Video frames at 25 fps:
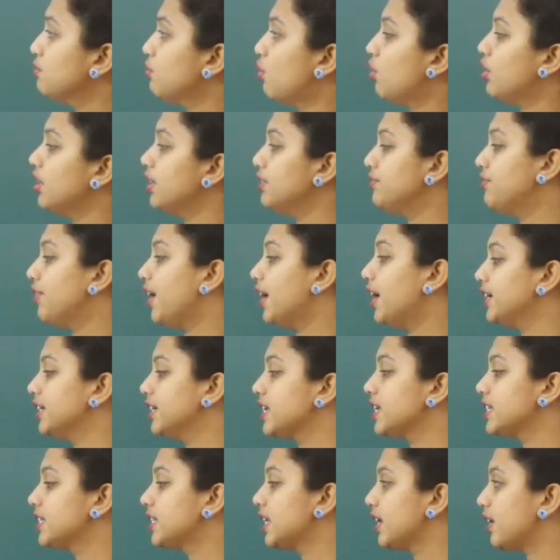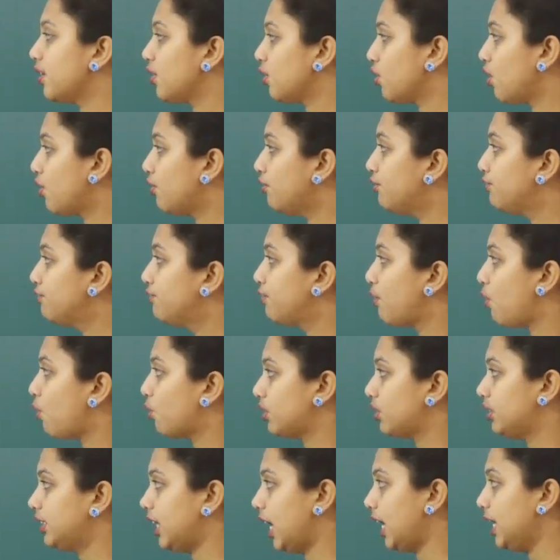in modifiers there are of
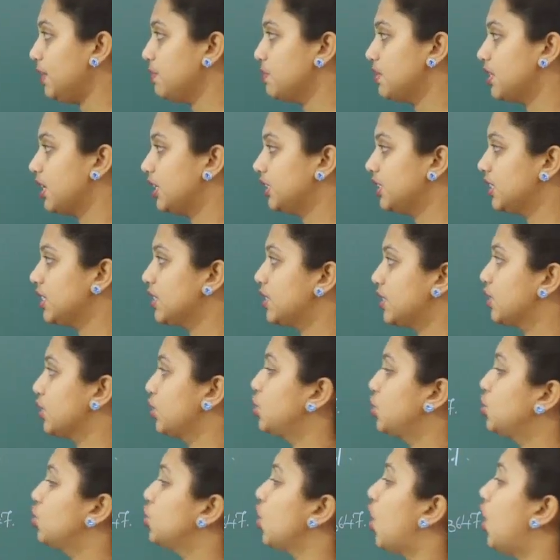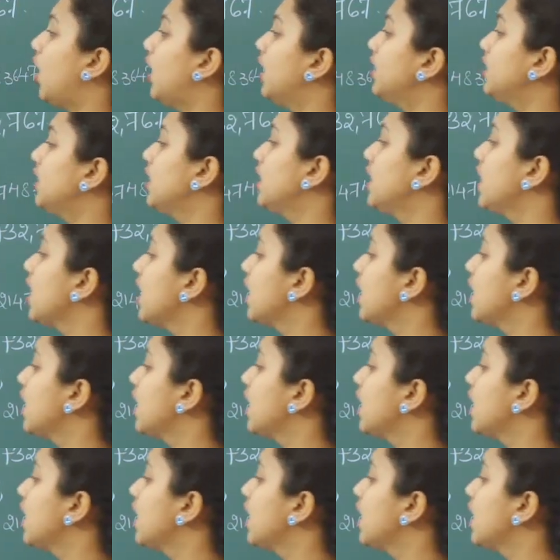four types that is short,